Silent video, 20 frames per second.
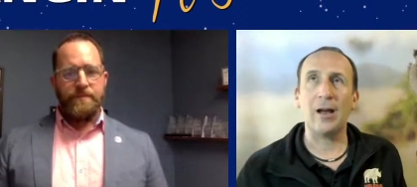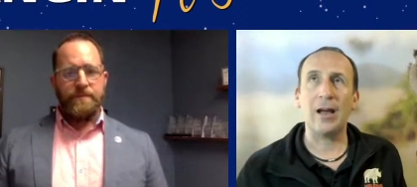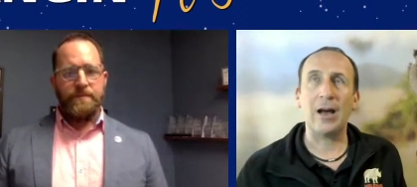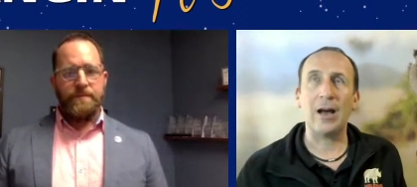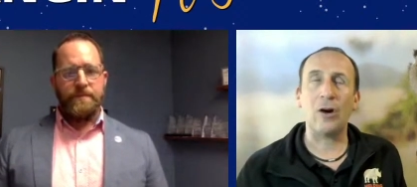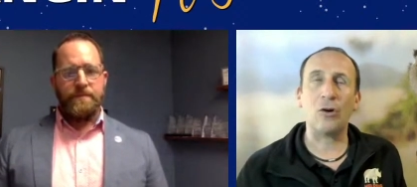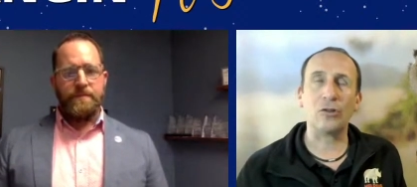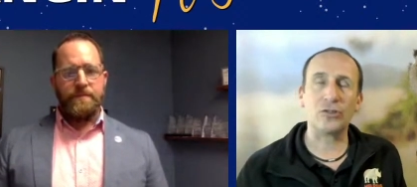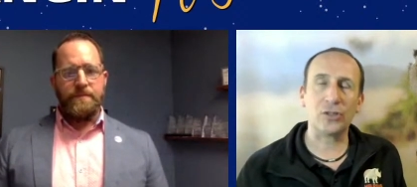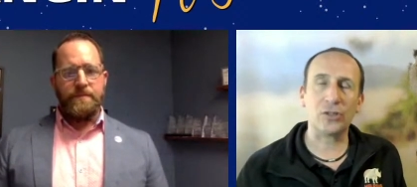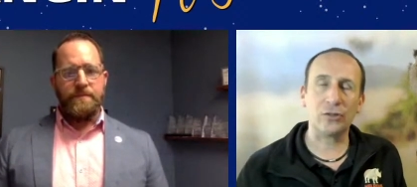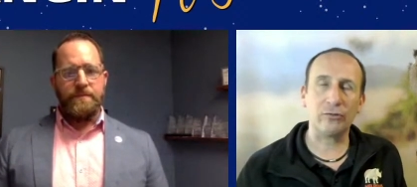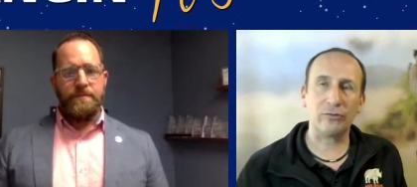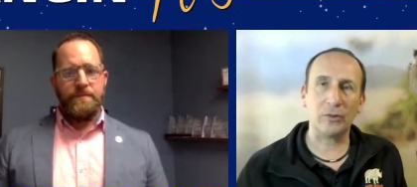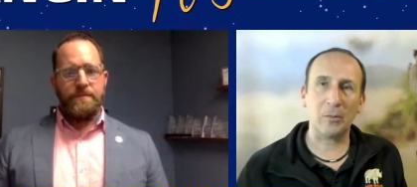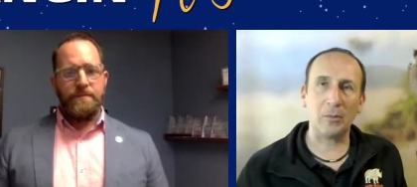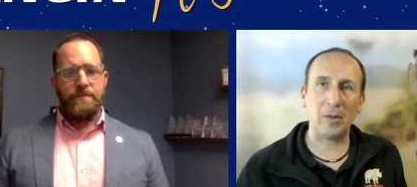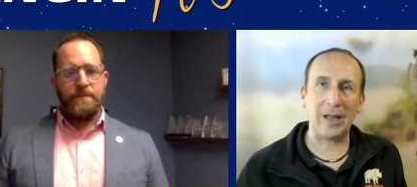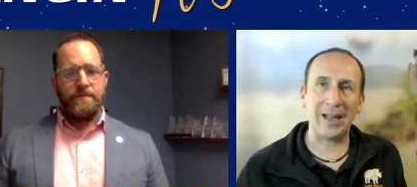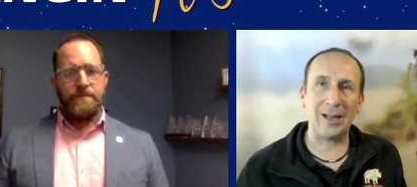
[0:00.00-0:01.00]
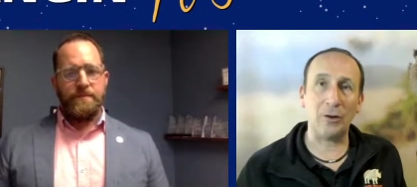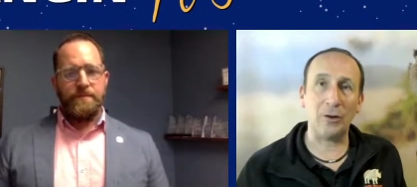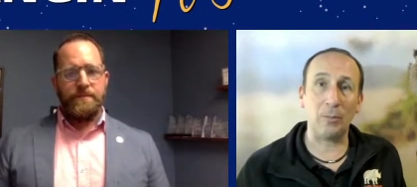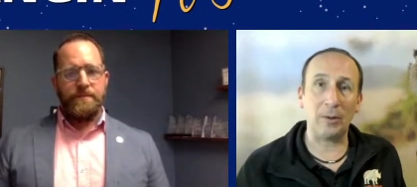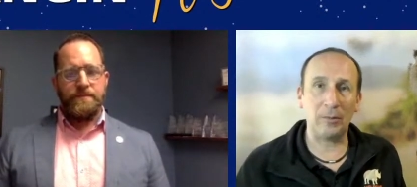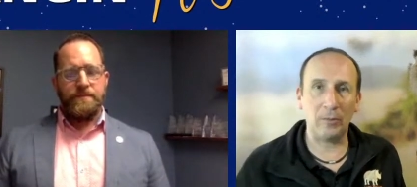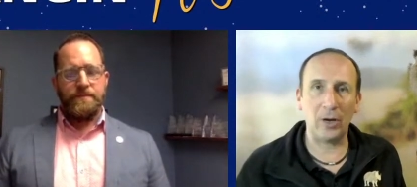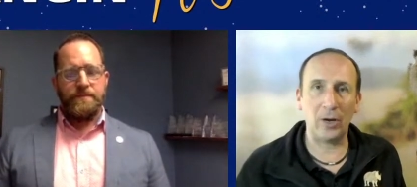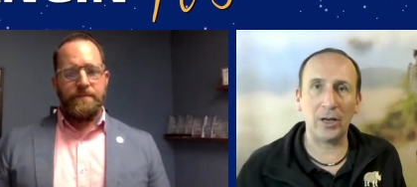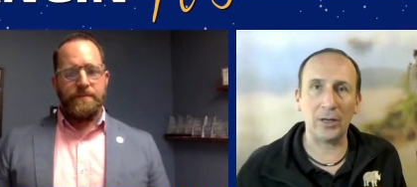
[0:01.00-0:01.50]
Speaker 1: also from a
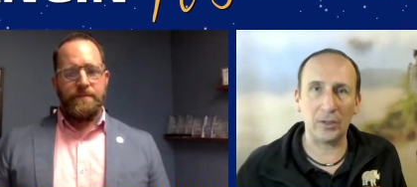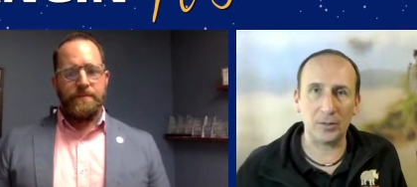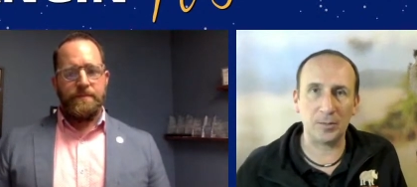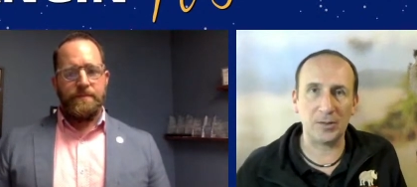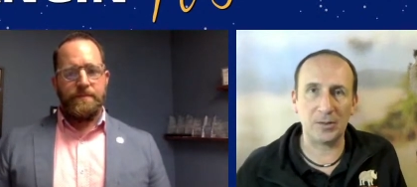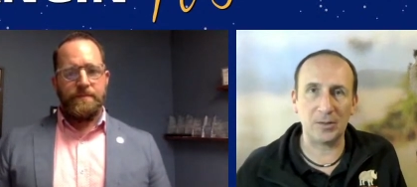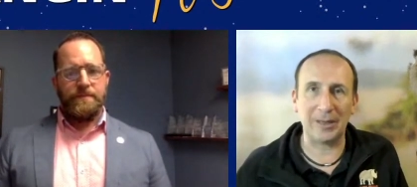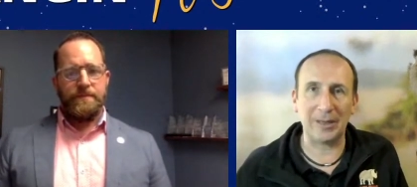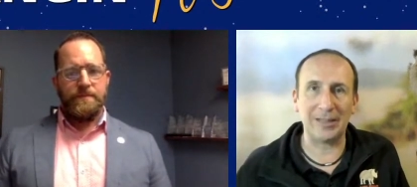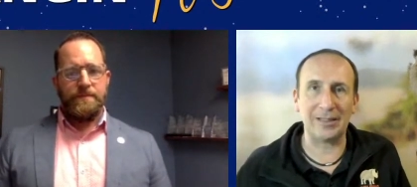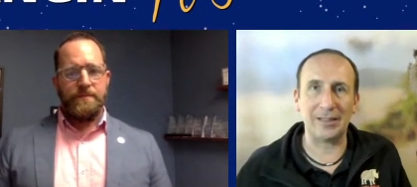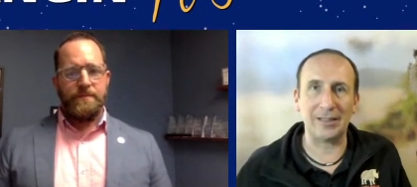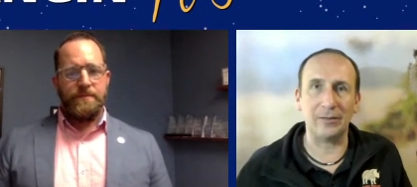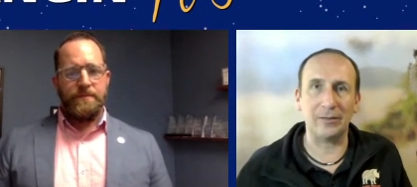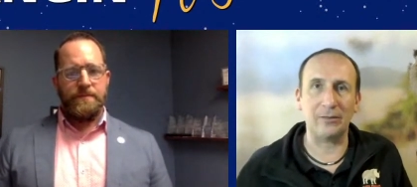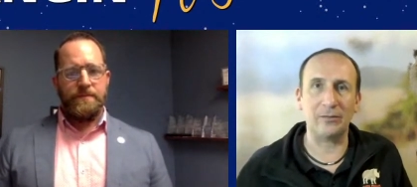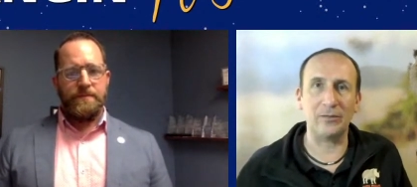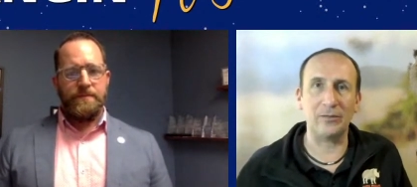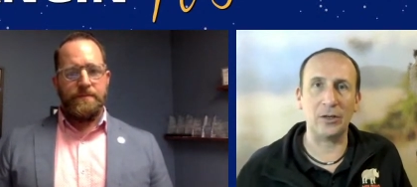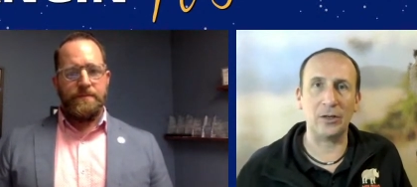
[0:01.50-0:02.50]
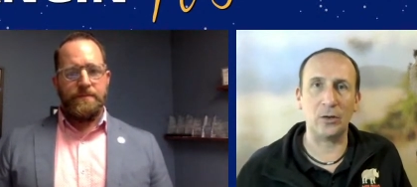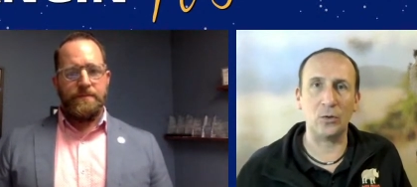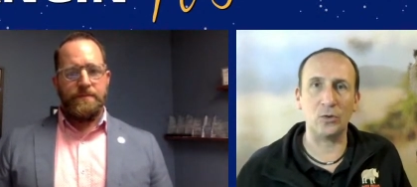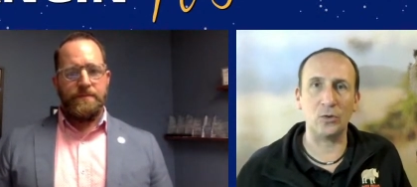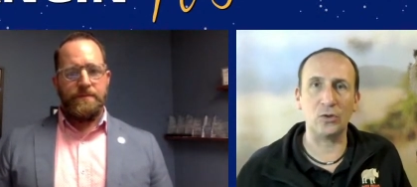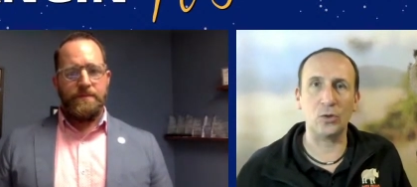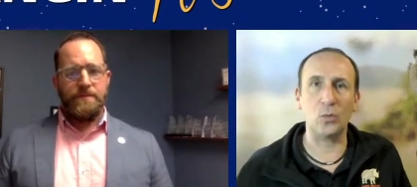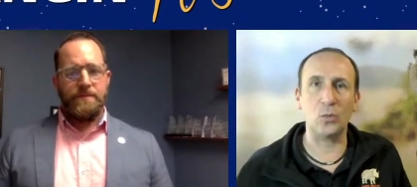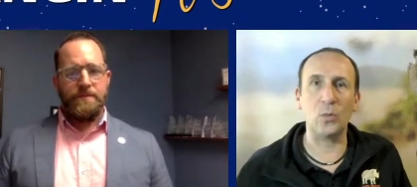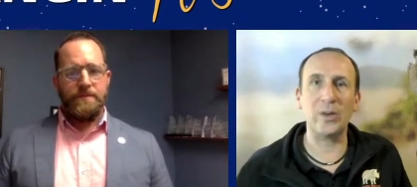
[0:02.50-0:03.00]
helping rhinos perspective, you know,
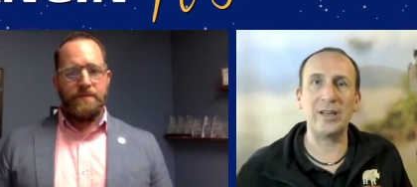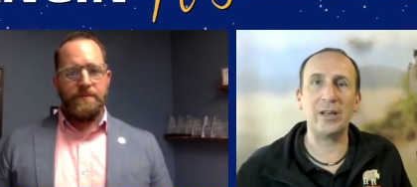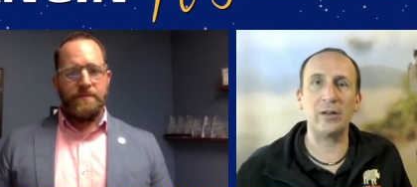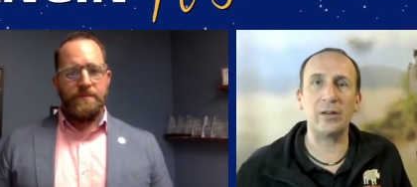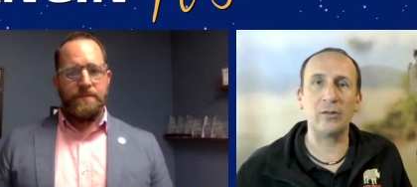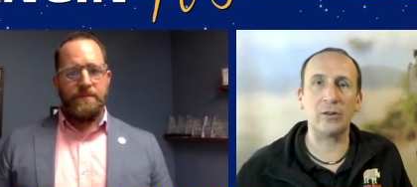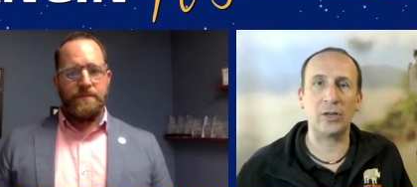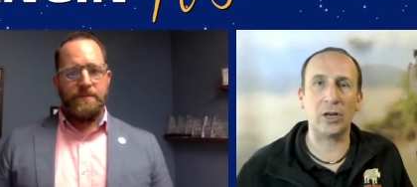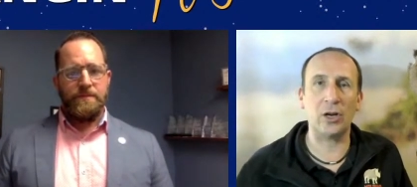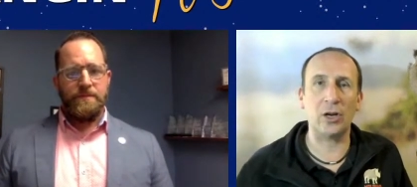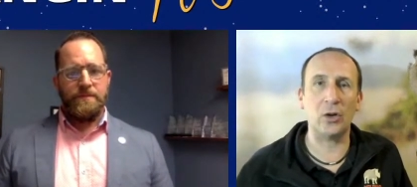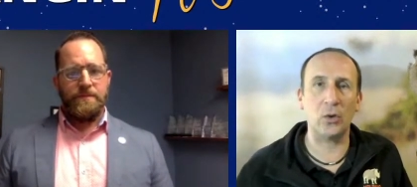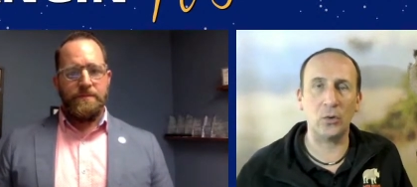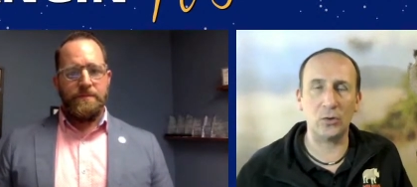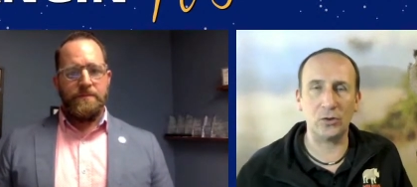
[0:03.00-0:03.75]
so we don't go,